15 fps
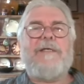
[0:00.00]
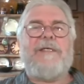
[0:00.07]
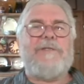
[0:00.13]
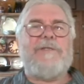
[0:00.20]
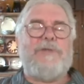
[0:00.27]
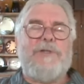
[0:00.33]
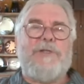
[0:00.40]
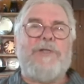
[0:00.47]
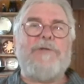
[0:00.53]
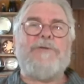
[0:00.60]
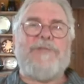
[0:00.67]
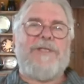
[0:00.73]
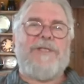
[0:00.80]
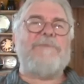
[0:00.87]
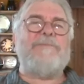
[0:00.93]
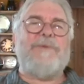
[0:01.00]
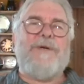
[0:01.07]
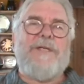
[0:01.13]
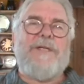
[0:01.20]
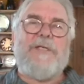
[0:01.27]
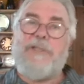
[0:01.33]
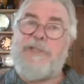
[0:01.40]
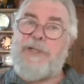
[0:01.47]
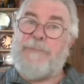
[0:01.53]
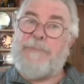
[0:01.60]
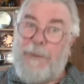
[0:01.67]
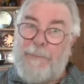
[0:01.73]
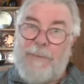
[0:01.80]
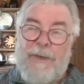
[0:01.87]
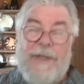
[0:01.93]
introducing prehistory
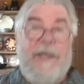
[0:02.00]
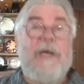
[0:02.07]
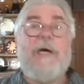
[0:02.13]
properly.